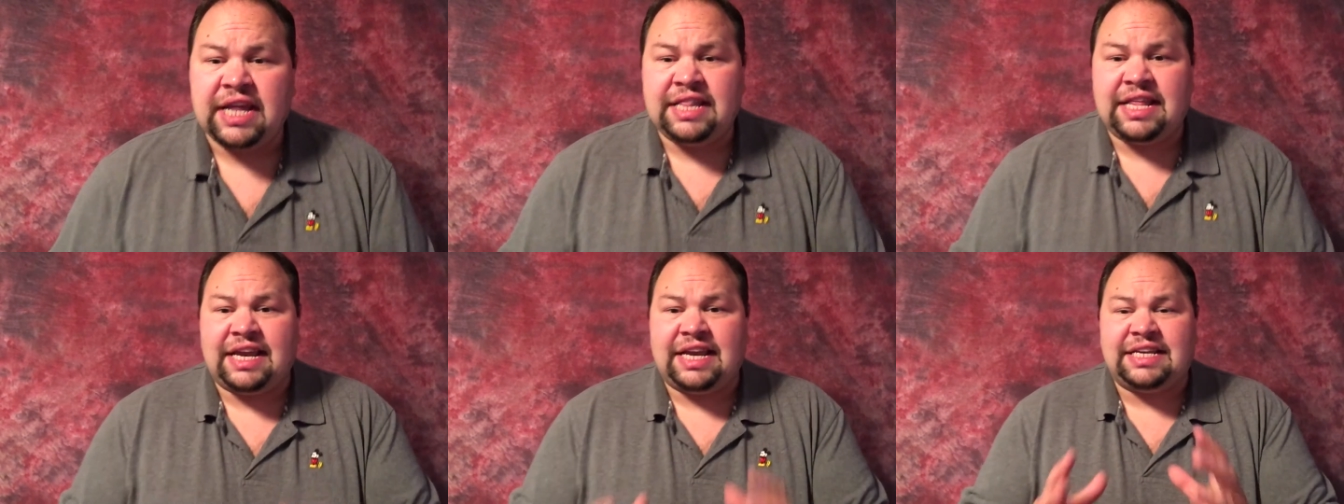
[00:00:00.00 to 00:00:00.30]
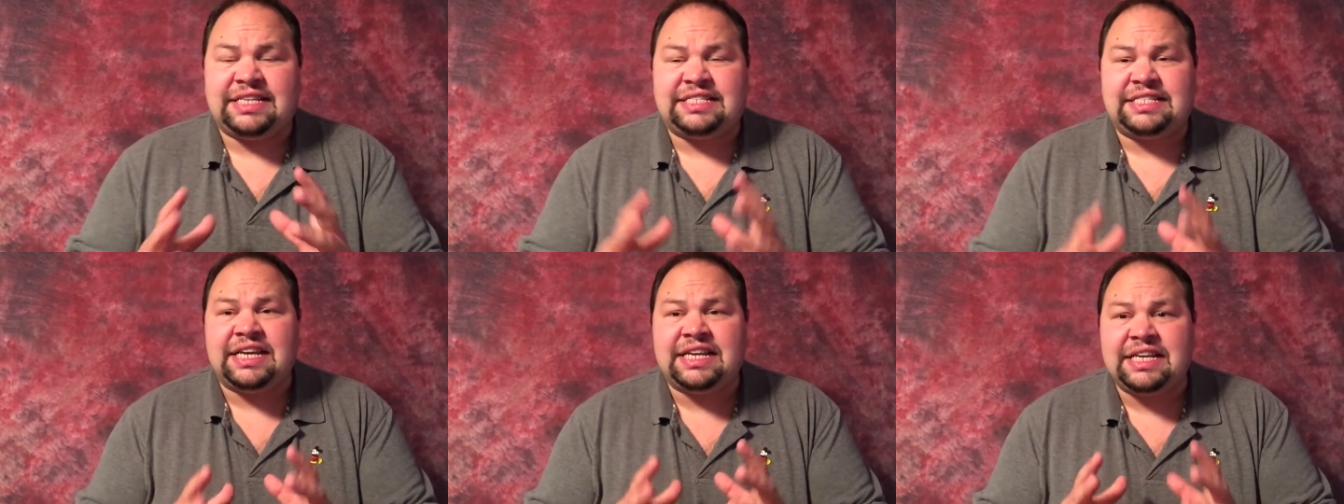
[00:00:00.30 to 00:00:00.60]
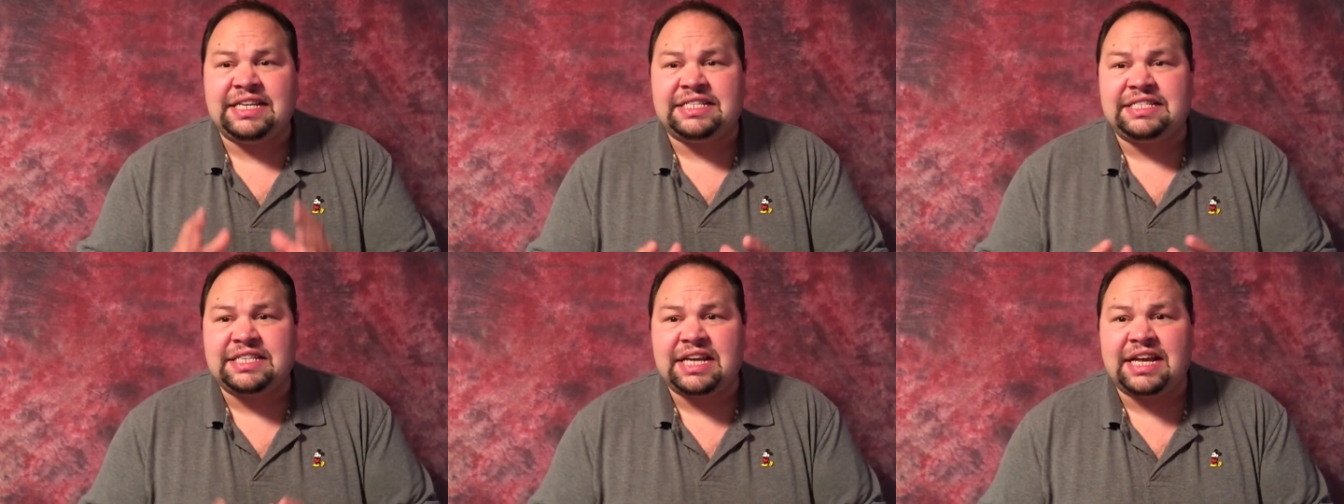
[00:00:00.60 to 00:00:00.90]
that he sent
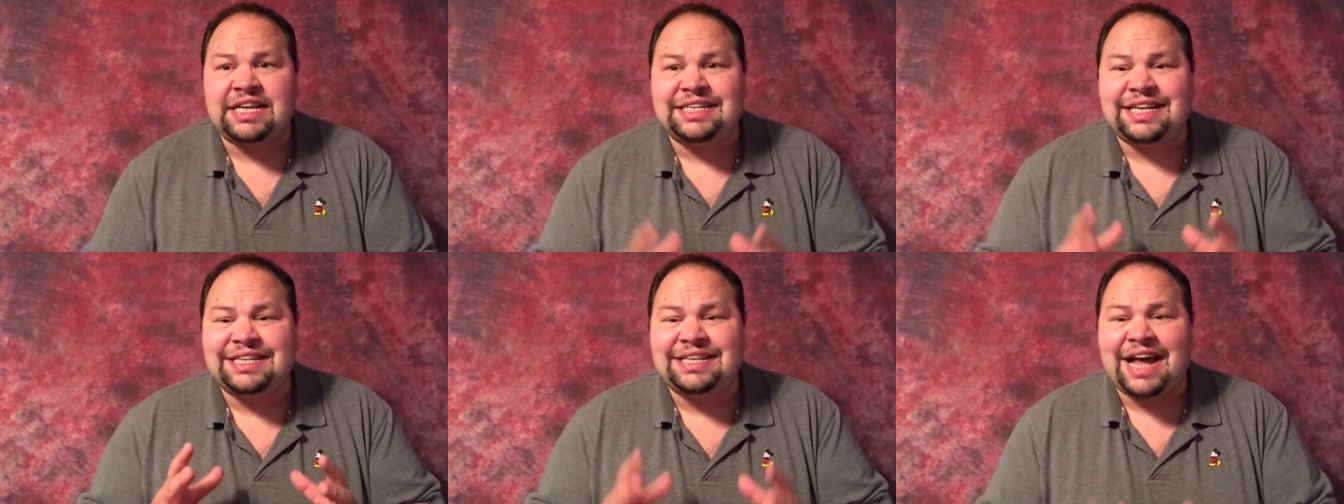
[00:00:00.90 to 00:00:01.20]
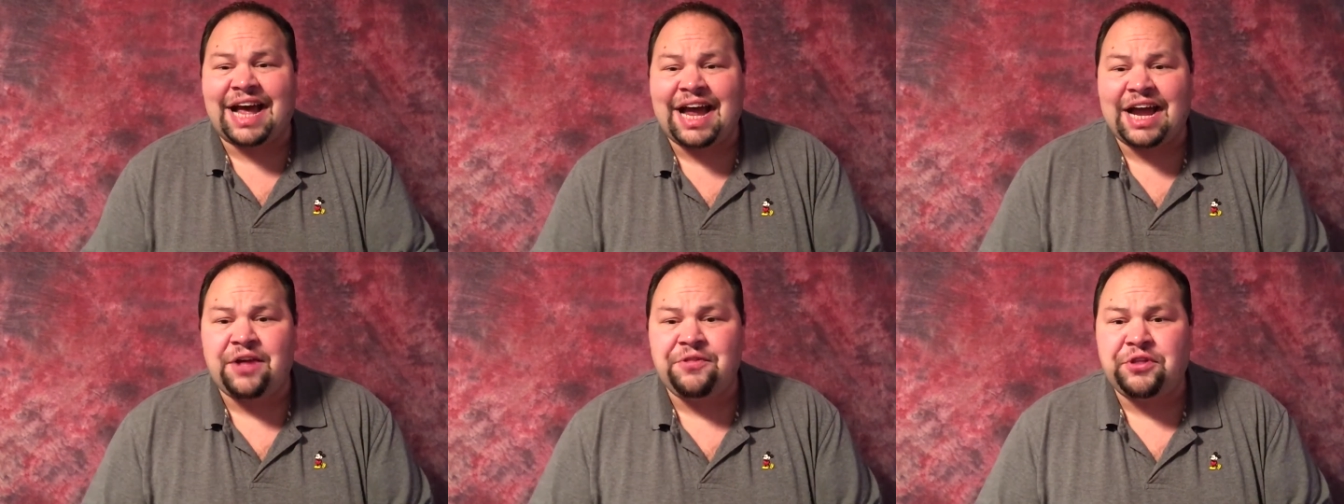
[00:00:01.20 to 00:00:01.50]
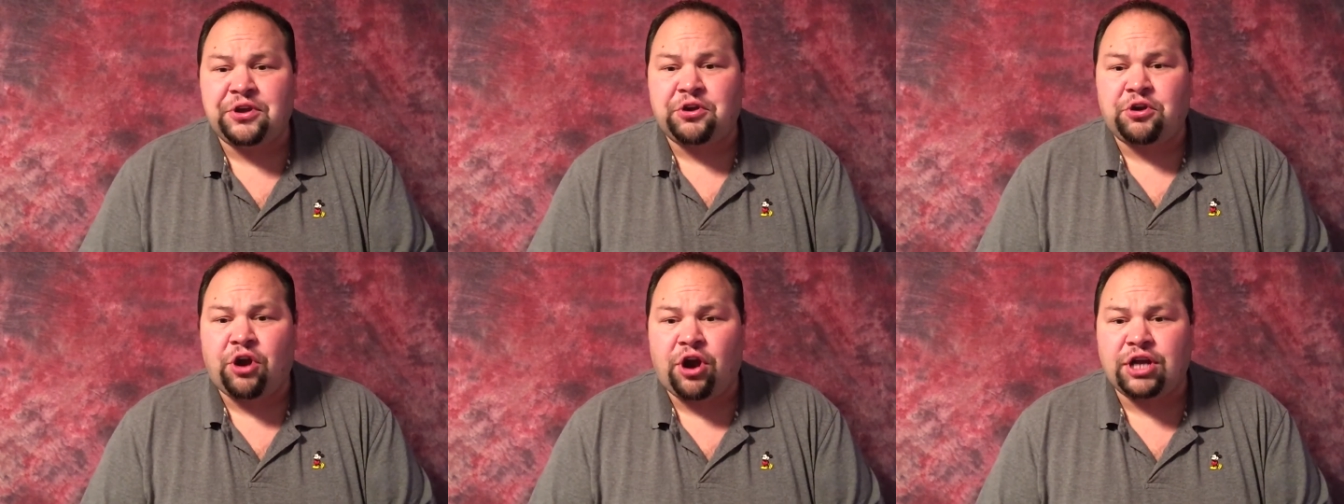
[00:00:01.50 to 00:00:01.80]
his son to die on
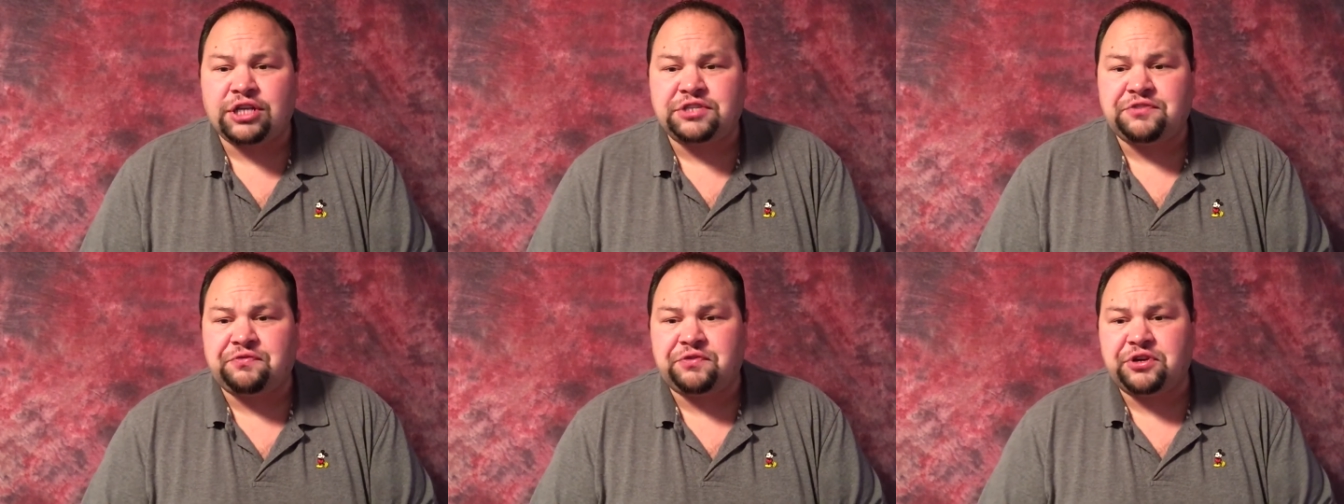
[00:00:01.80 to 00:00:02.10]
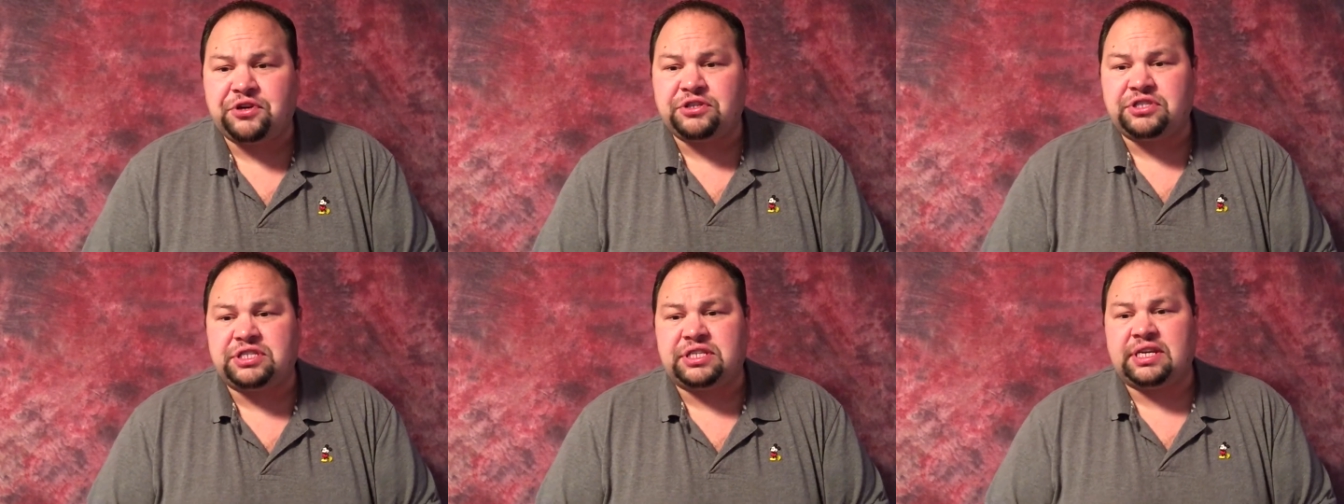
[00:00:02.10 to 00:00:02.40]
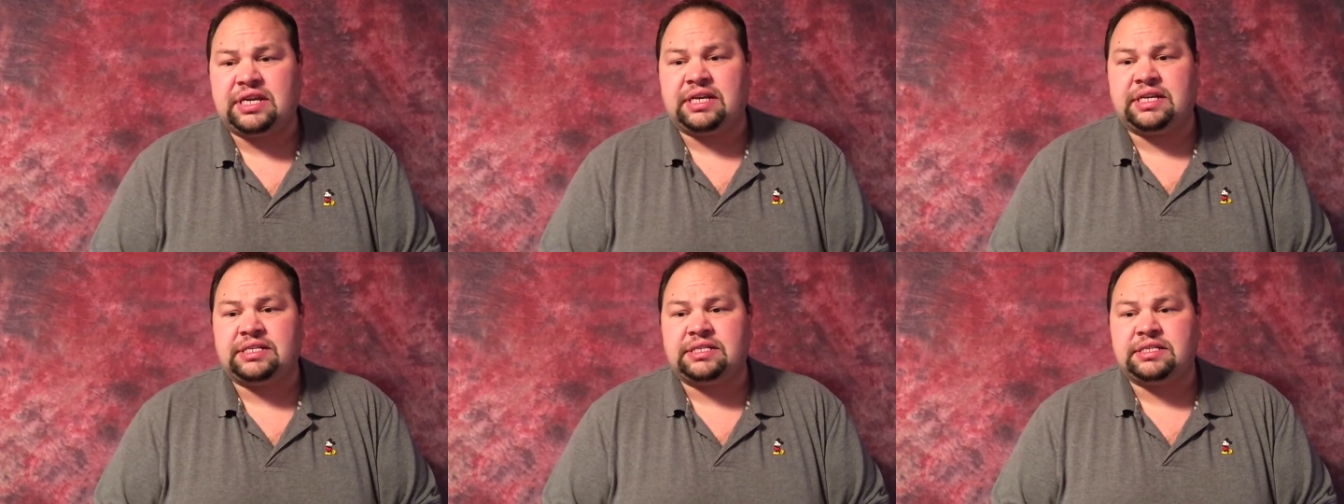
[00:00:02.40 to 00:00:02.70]
the cross for your
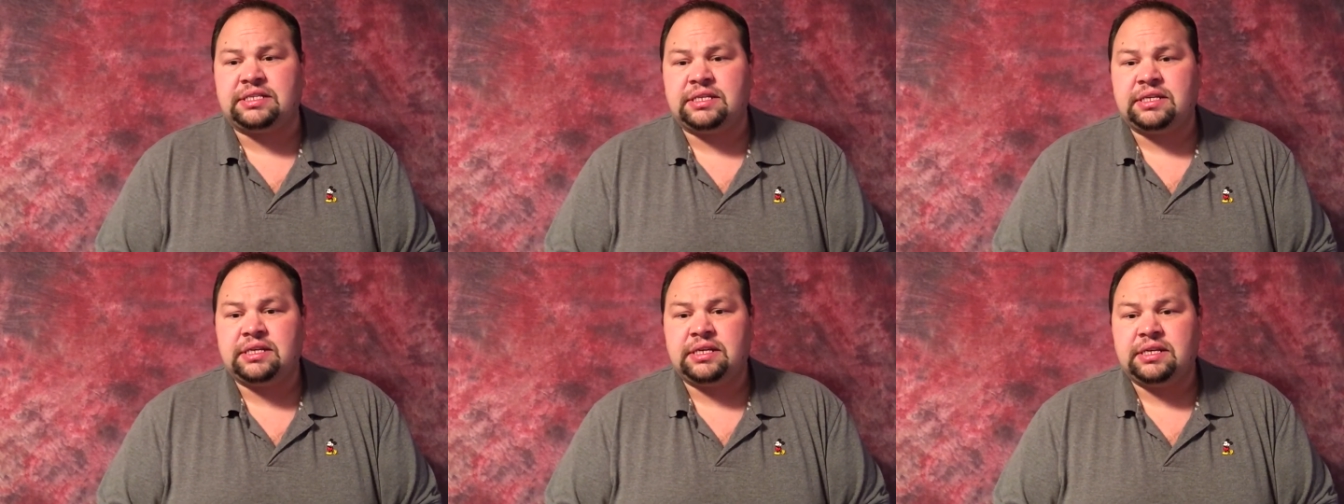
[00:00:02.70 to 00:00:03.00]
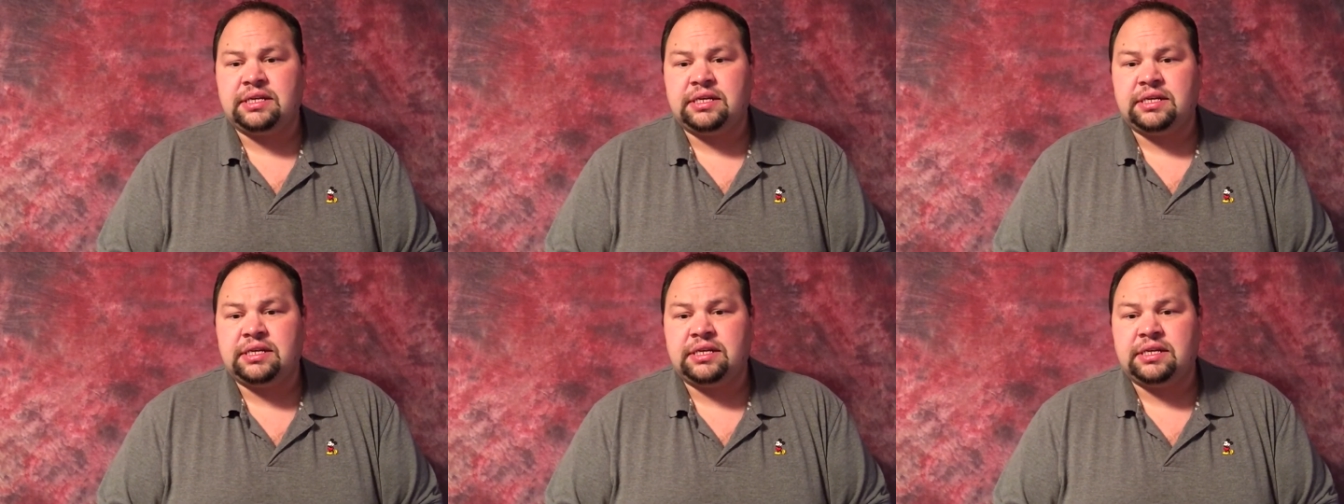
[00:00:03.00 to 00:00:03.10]
sins.